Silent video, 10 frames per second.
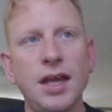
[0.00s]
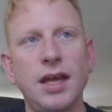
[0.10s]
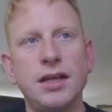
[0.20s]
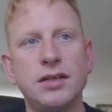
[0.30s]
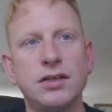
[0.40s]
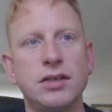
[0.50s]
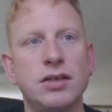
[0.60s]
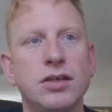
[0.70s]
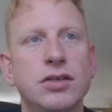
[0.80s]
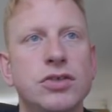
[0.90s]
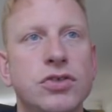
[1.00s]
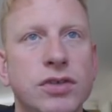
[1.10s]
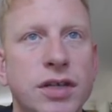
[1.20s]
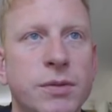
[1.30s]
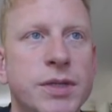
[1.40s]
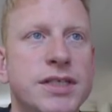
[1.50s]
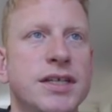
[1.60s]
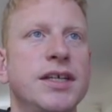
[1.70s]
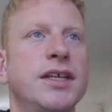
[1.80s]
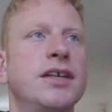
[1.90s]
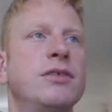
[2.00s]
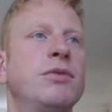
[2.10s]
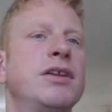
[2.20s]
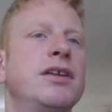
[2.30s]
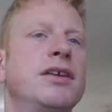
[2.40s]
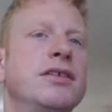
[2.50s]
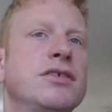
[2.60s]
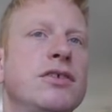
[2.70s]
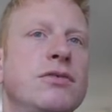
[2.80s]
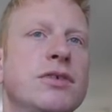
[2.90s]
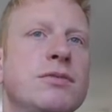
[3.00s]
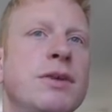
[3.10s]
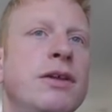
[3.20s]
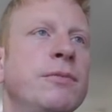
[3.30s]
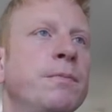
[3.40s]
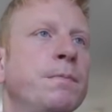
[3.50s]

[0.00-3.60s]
and shortly we'll see the other one that sold as well.